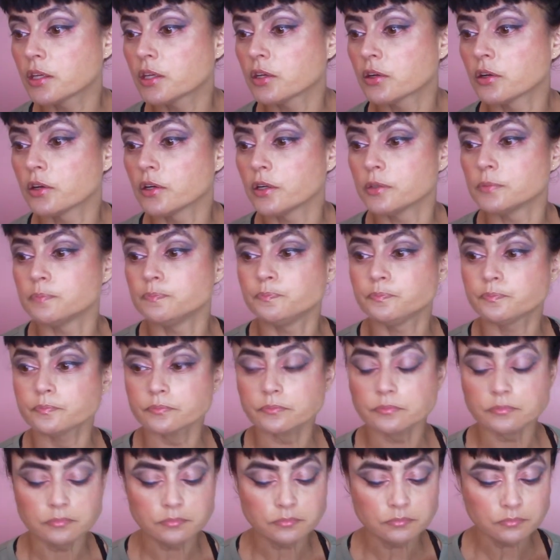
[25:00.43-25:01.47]
your
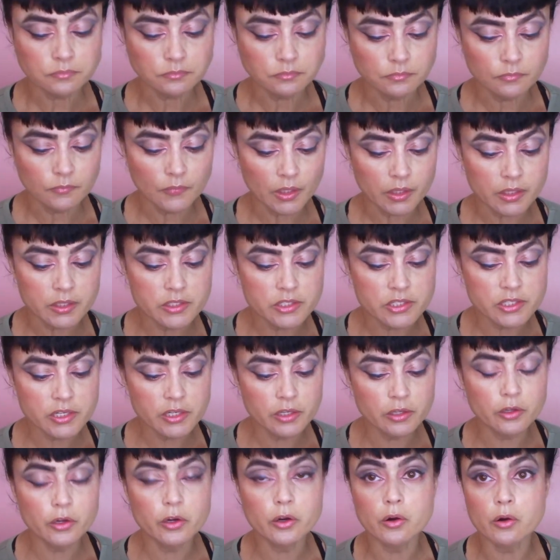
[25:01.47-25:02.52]

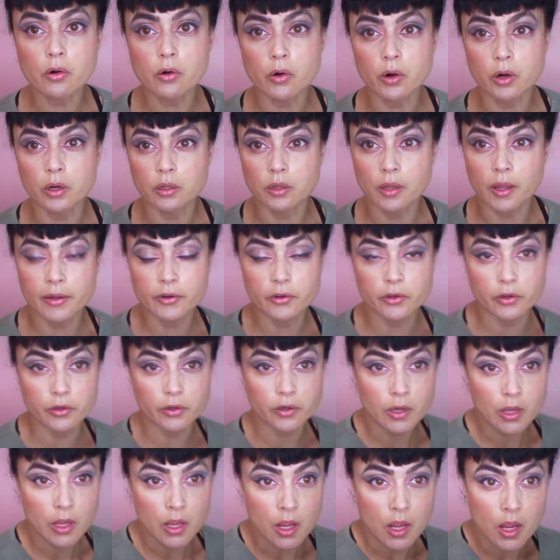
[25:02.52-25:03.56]
concealer or a lighter
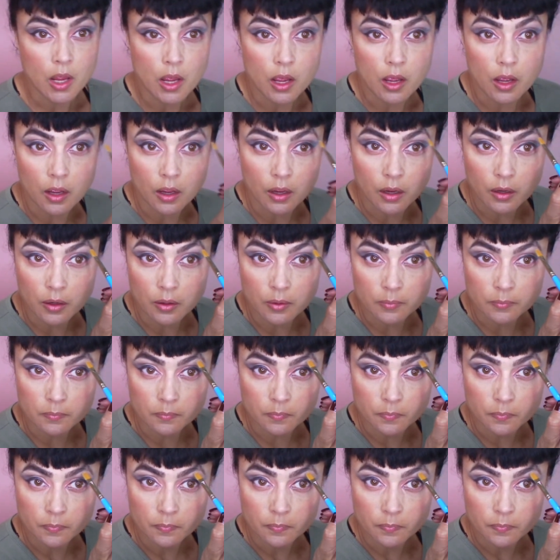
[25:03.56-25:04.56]
um,